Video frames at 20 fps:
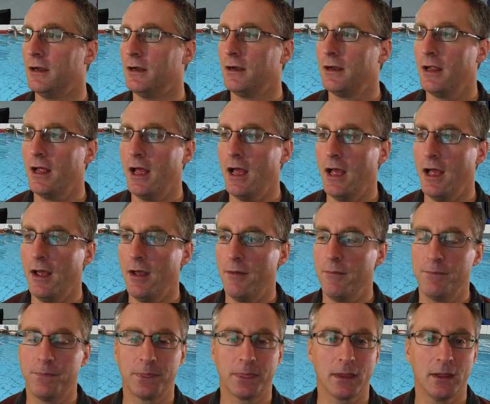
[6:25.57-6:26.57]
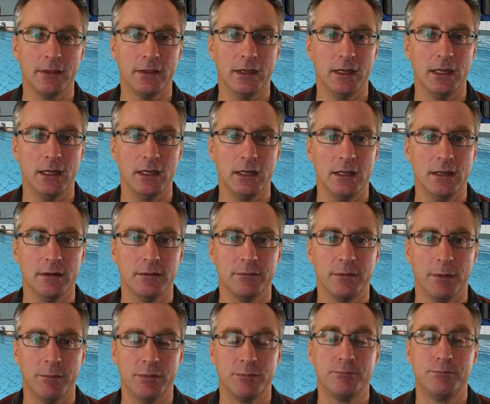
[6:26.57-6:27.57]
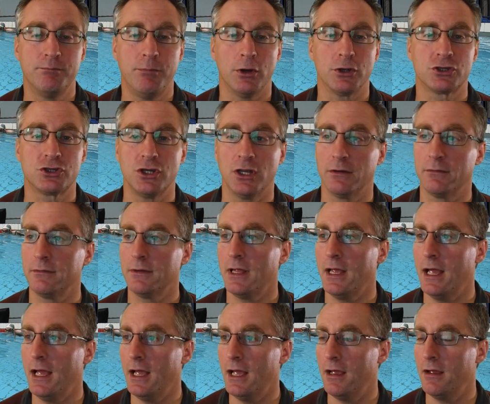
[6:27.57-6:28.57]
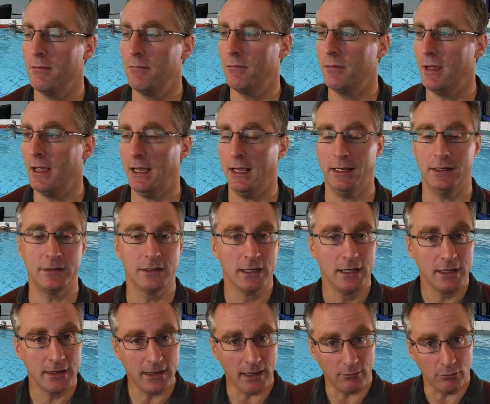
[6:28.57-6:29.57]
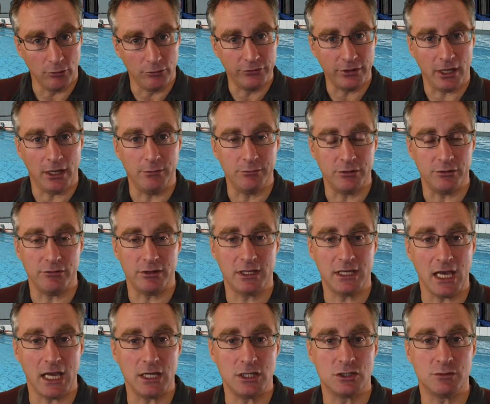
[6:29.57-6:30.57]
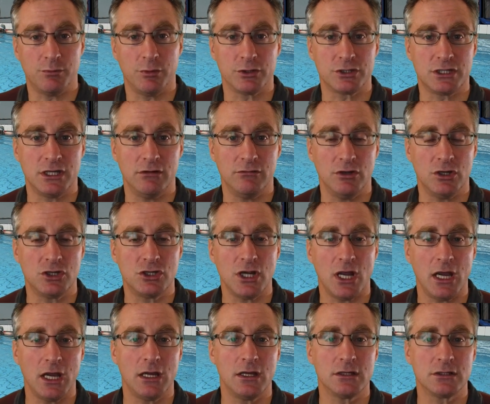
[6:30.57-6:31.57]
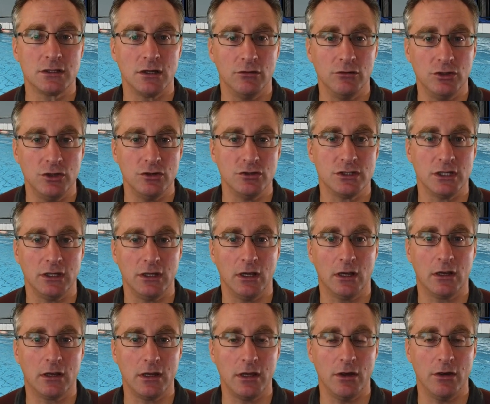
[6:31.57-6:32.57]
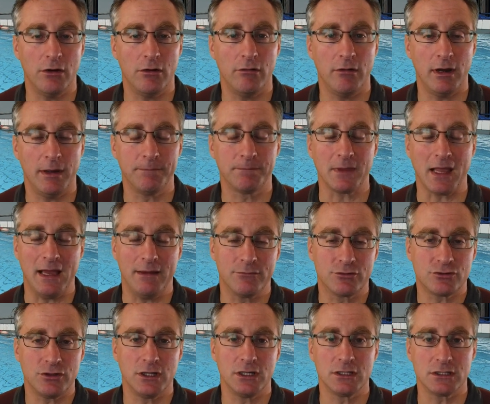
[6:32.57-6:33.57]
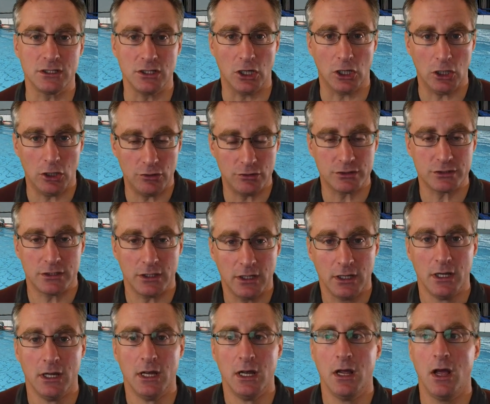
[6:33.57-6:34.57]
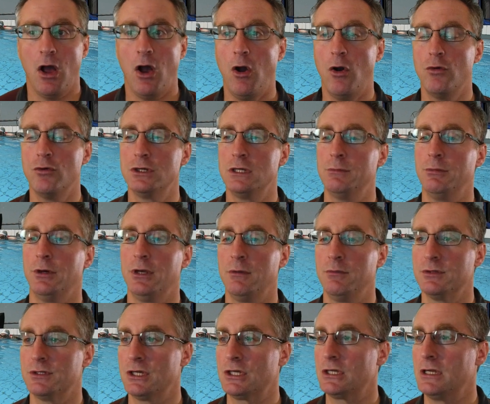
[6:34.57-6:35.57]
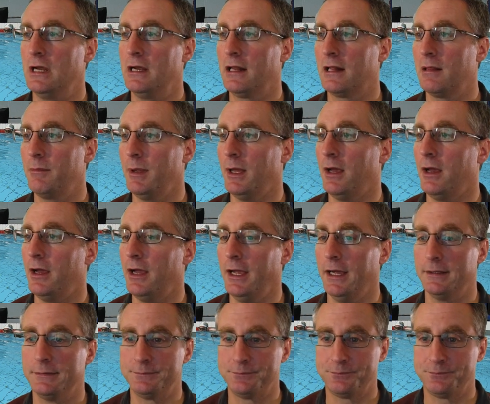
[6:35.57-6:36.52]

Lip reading: the posture, and that will also help you to engage your posterior chain, so using your hamstrings and your glutes to hold your body position a little bit higher.